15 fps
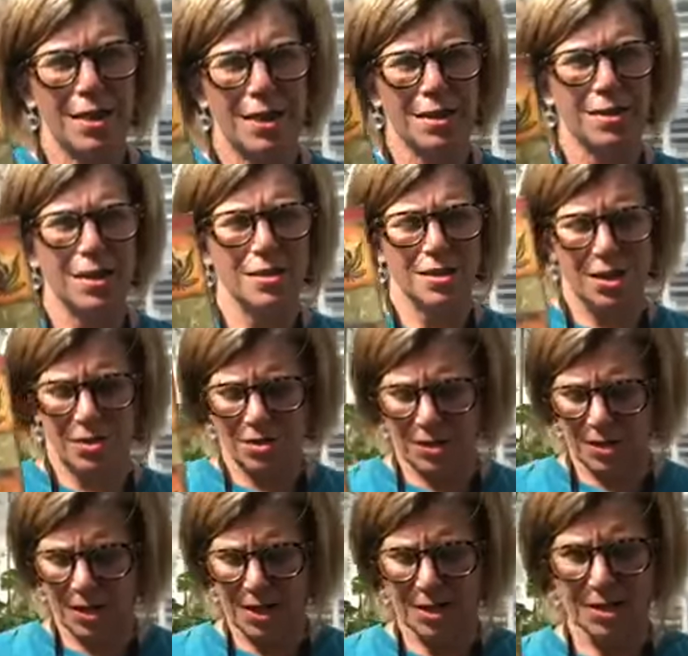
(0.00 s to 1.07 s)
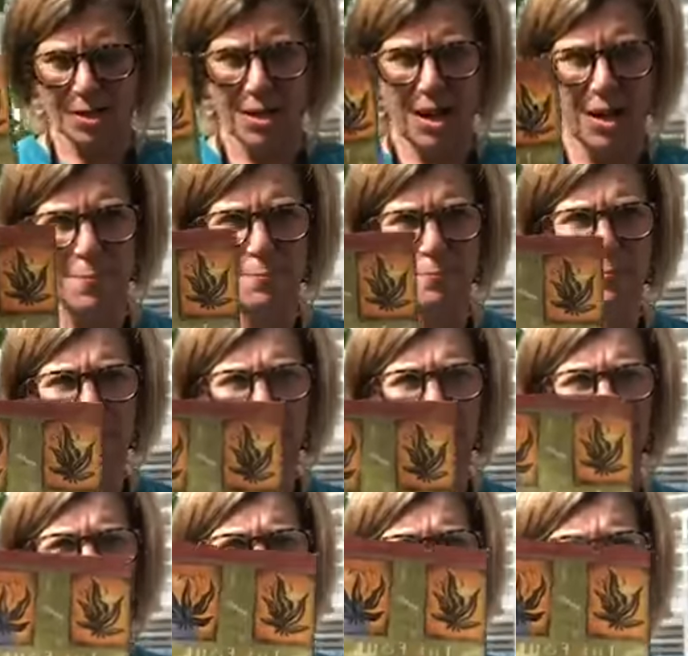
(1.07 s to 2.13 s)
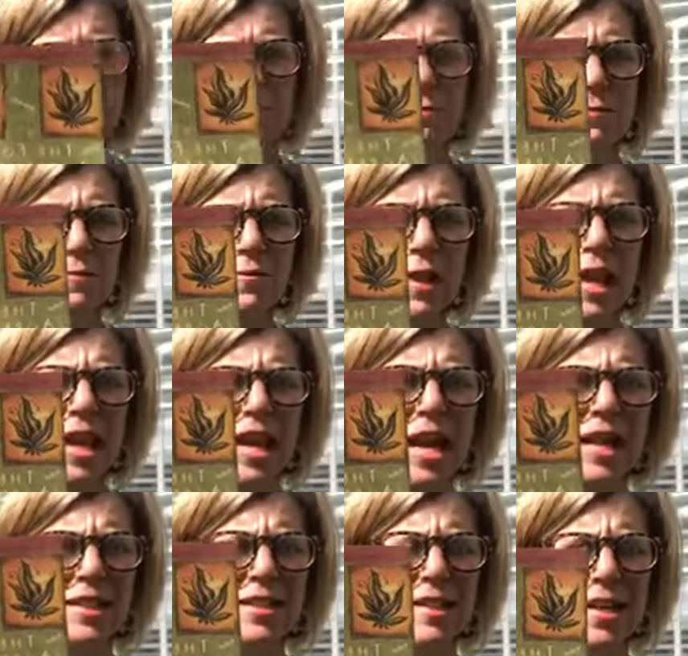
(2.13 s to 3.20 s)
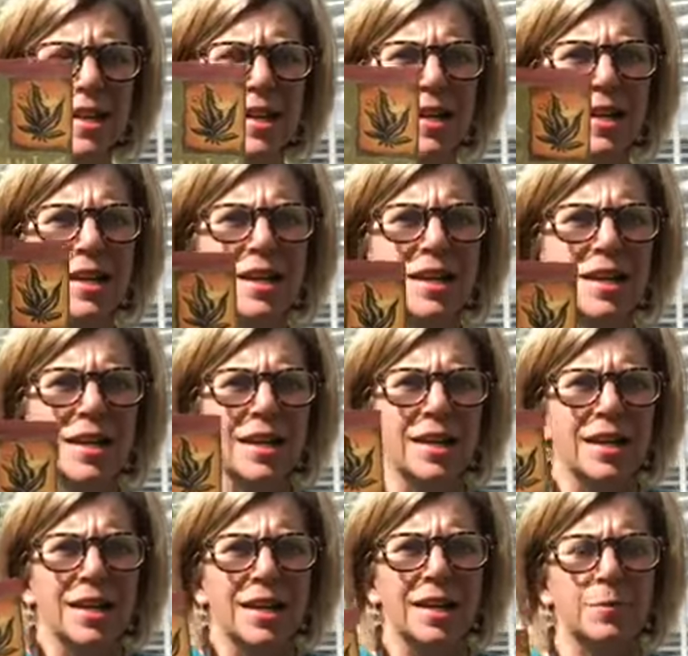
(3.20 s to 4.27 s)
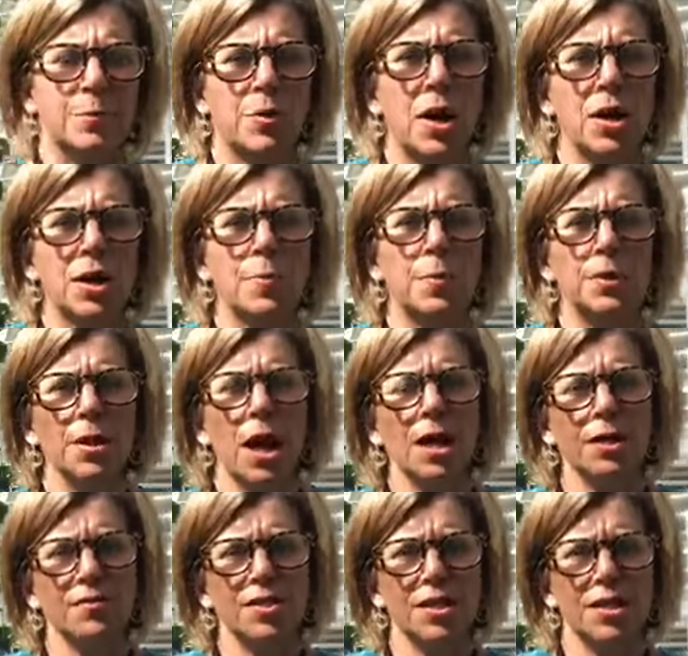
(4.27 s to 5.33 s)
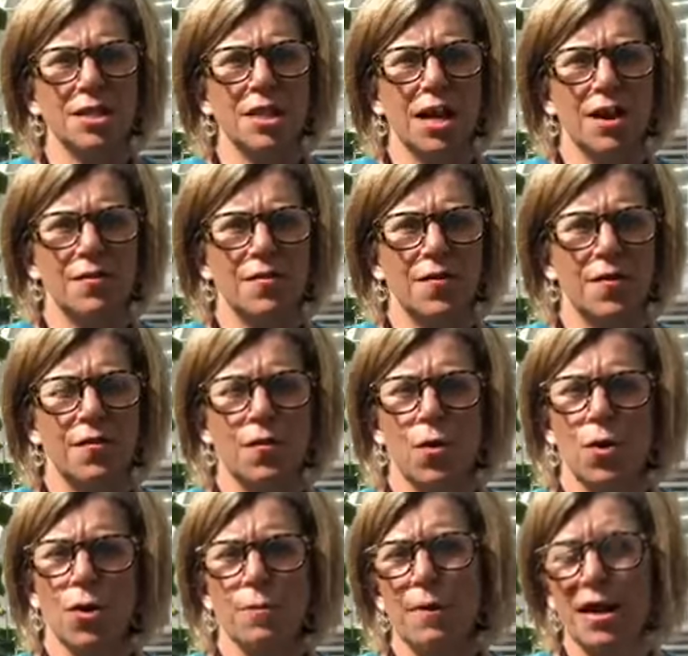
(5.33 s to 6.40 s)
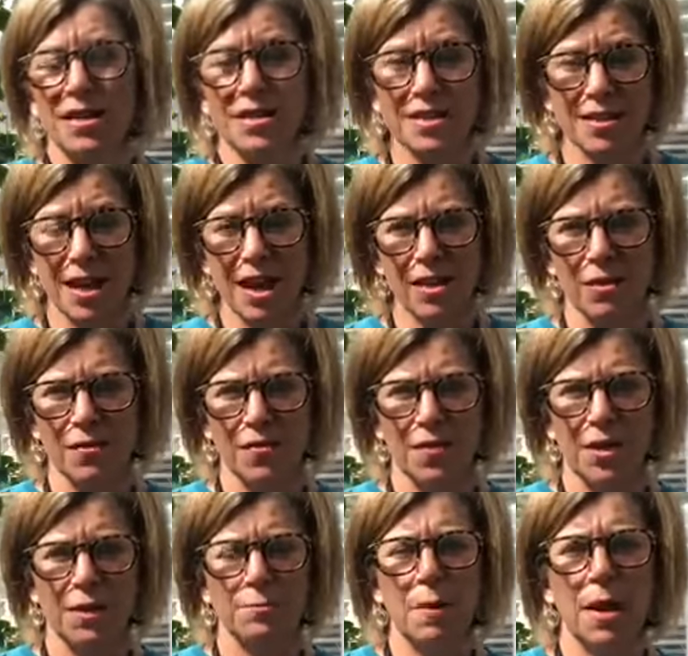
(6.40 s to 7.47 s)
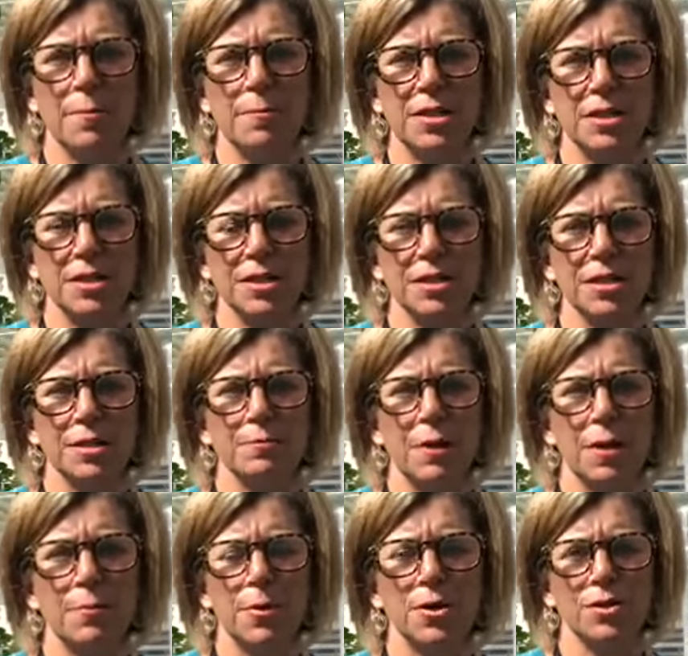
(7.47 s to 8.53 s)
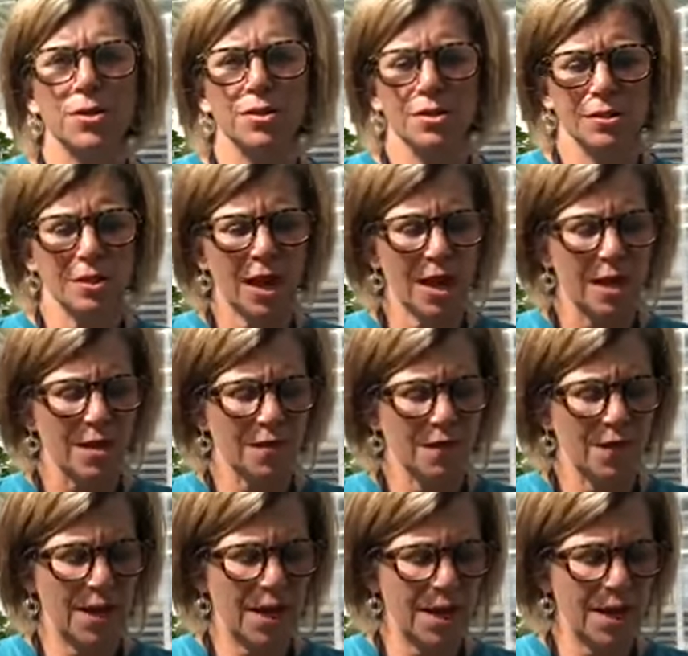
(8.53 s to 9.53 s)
I think that's how you say his name. And it brought up a lot of stuff for myself in my business and my personal life.